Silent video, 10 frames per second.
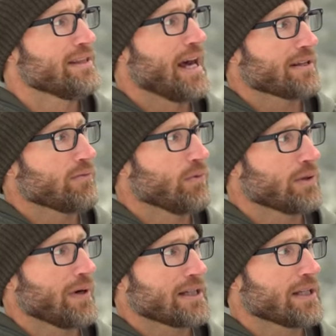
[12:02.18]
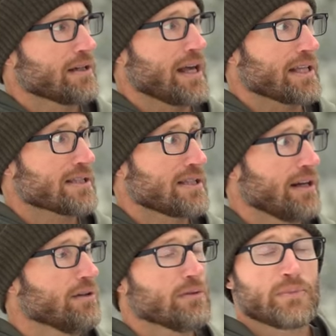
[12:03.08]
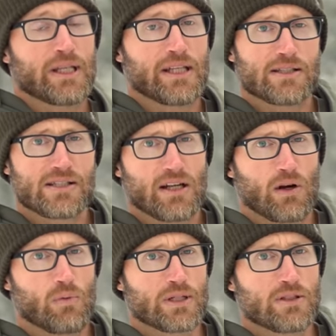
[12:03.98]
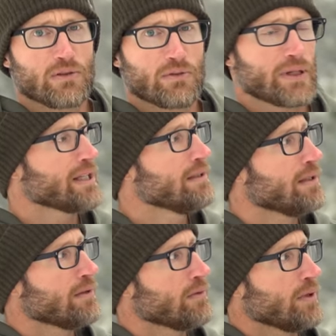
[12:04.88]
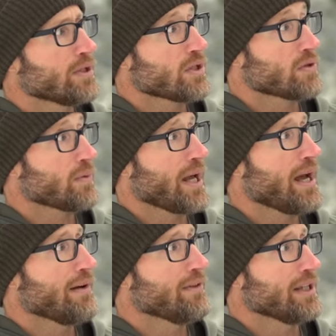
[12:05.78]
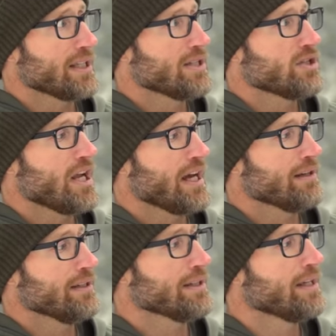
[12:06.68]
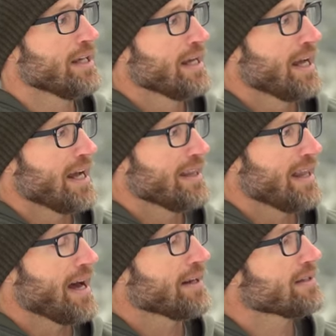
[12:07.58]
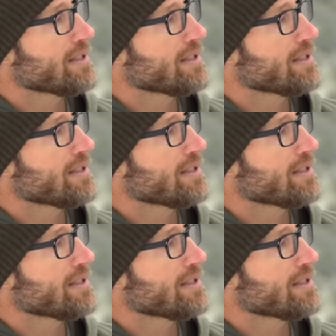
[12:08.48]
That one right there, that cell being C R one two three, which is what I have the K I J I head on, and that